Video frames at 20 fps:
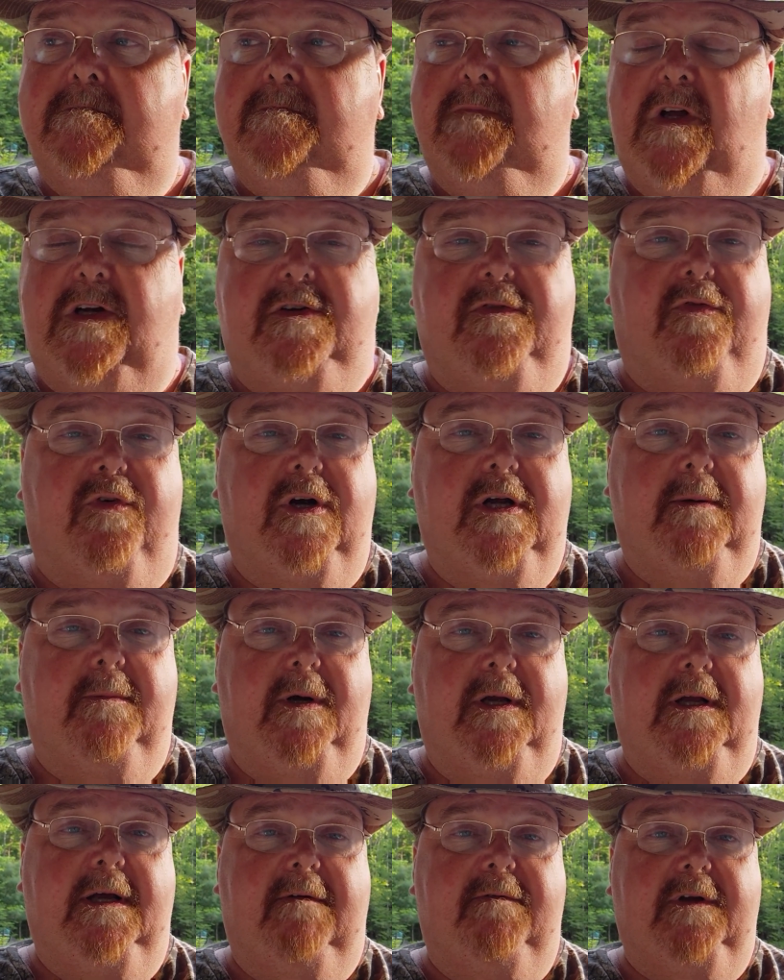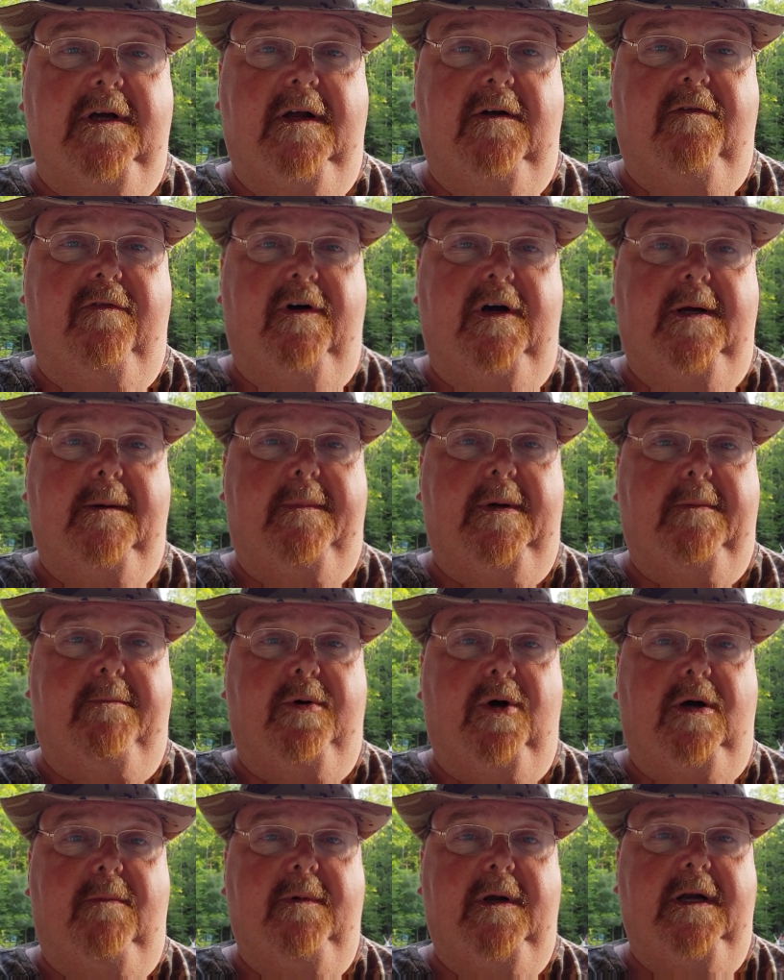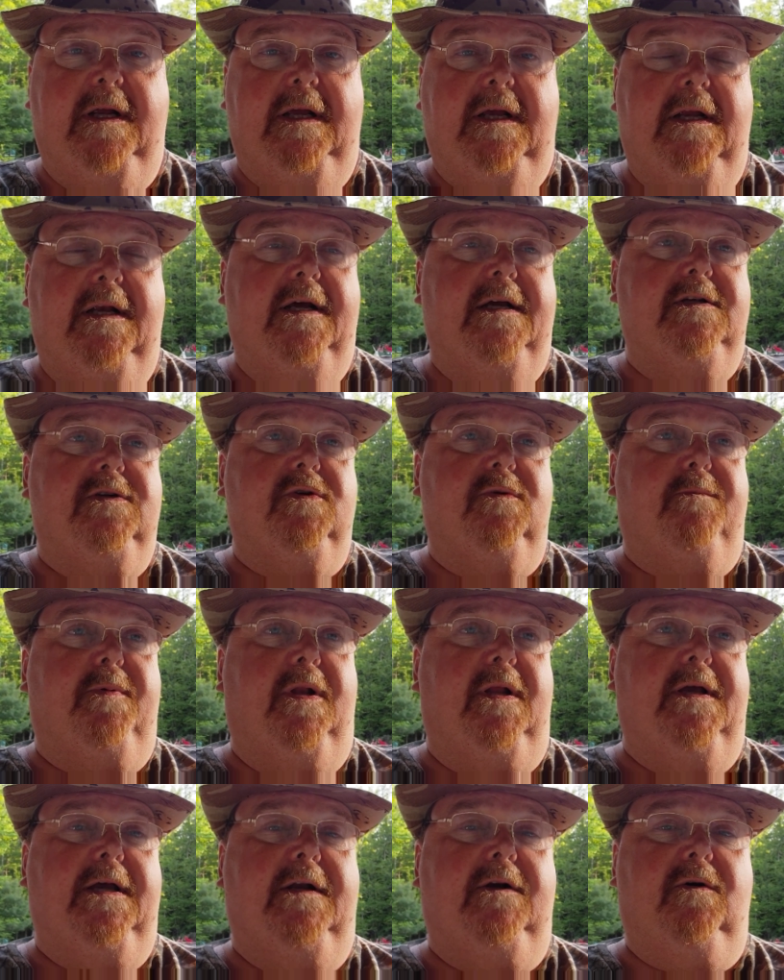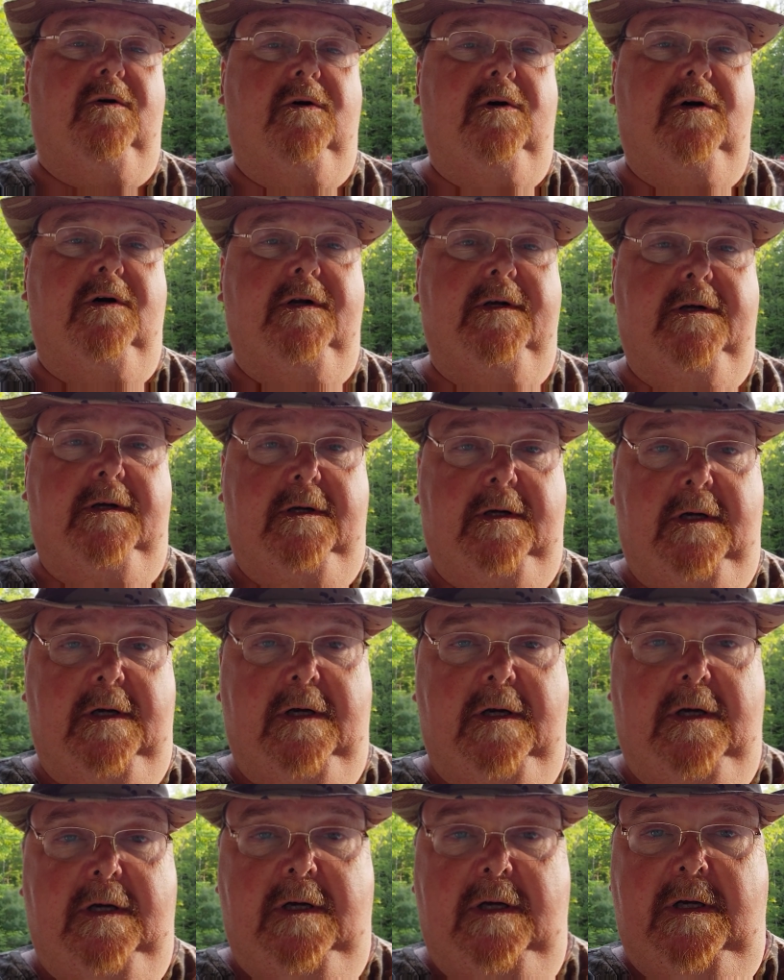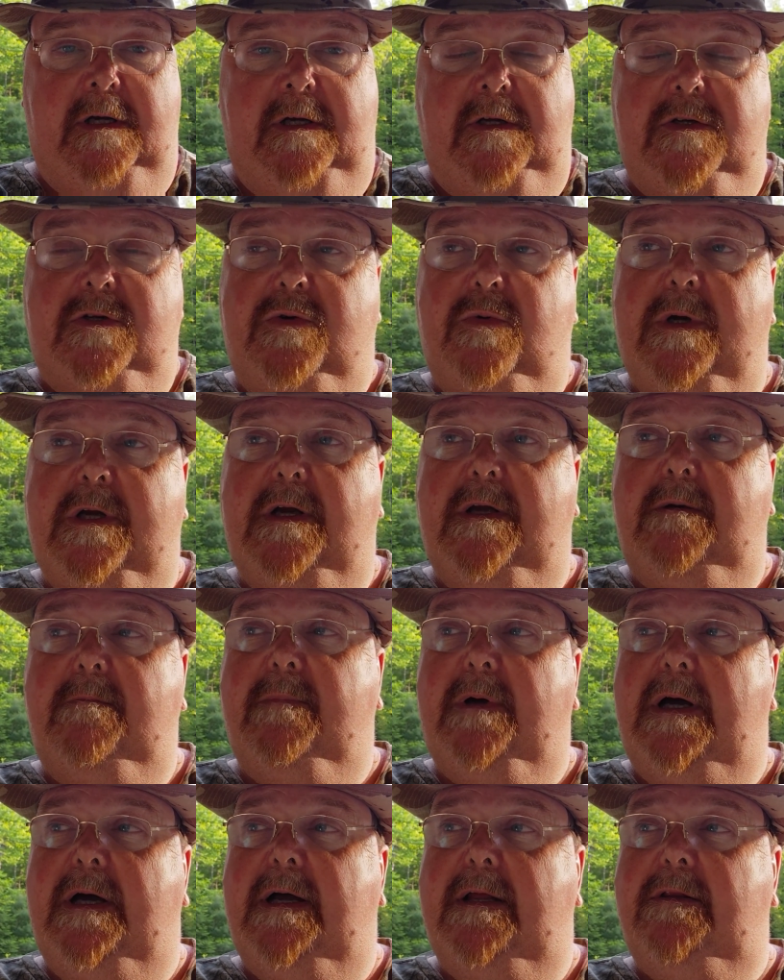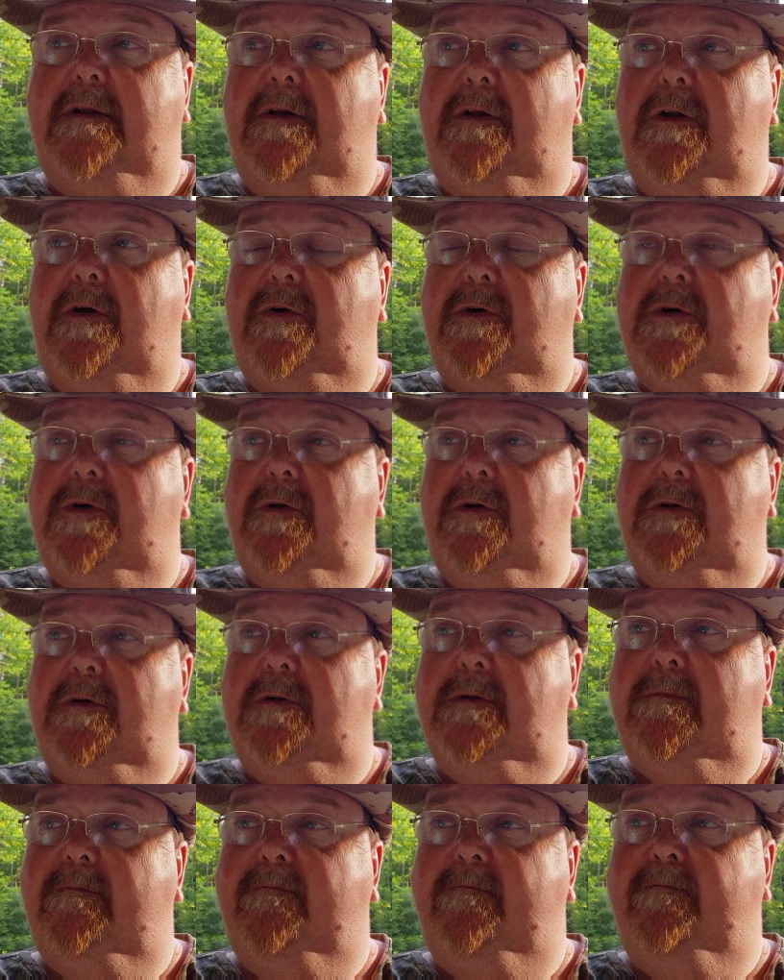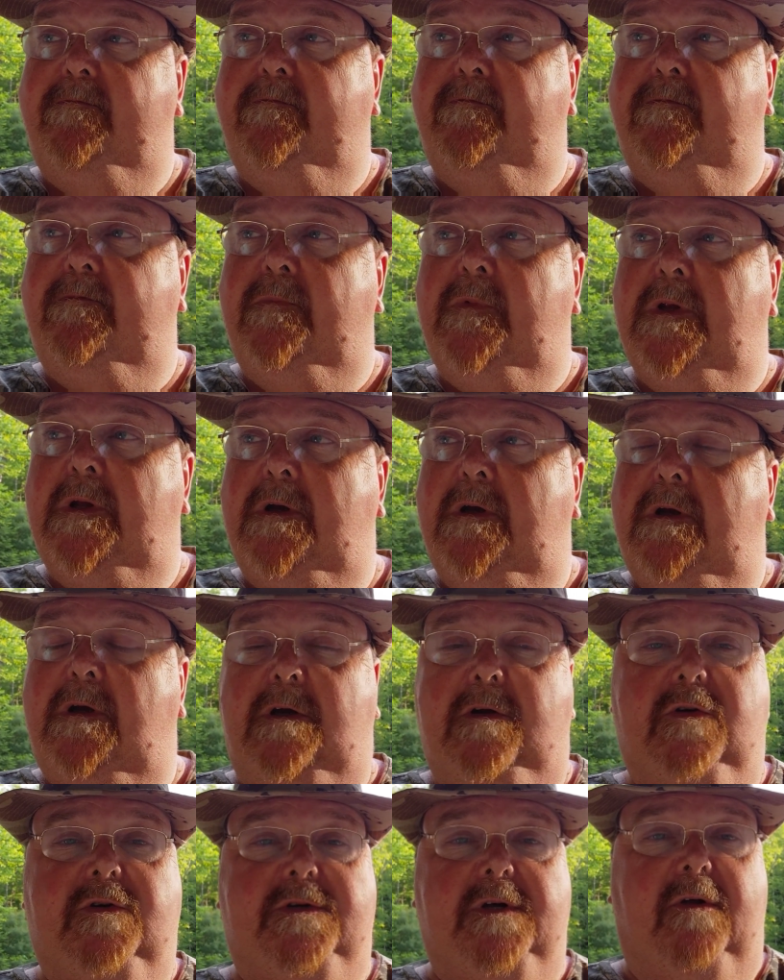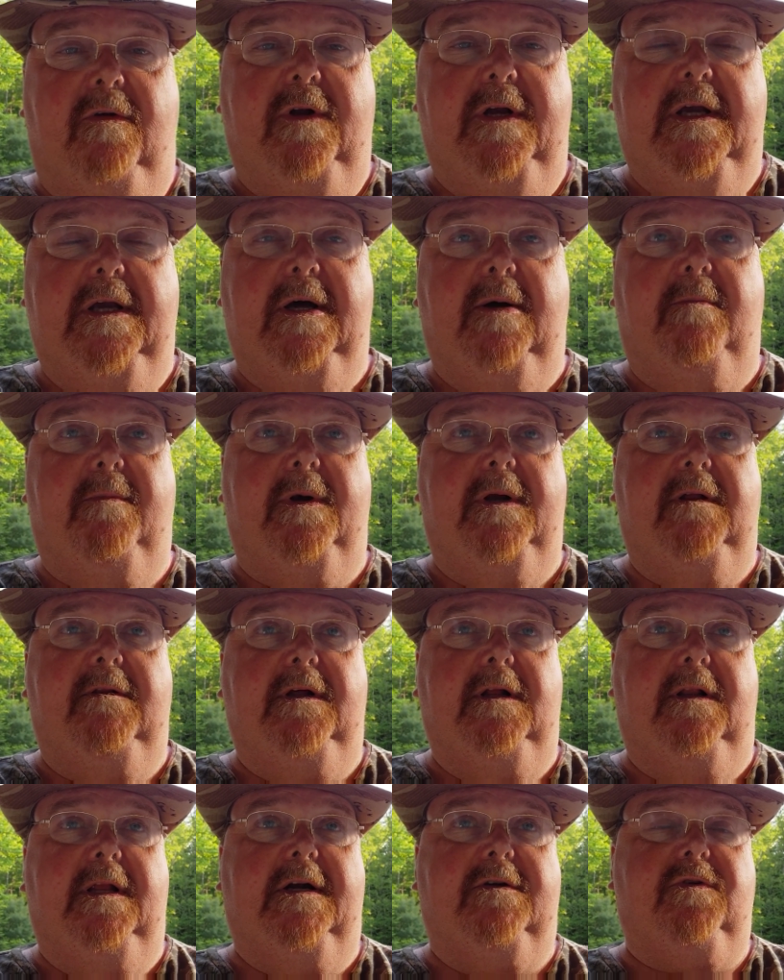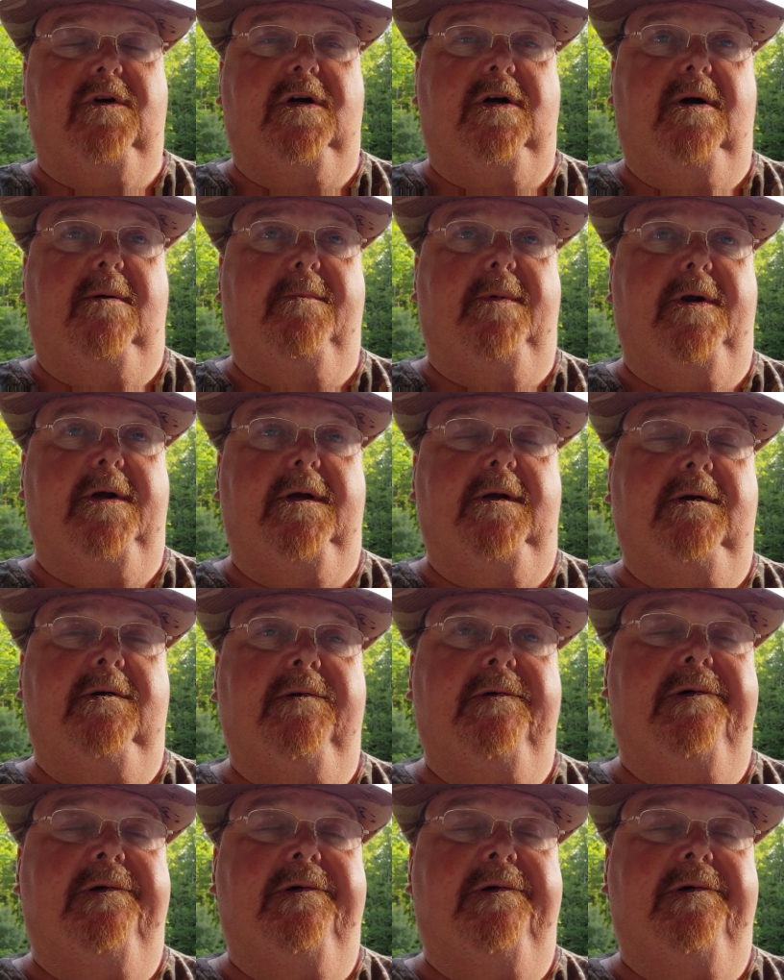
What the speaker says: It's free, but you have to get a fire pit permit. And I do plan on swinging by the local utility company, the electric company,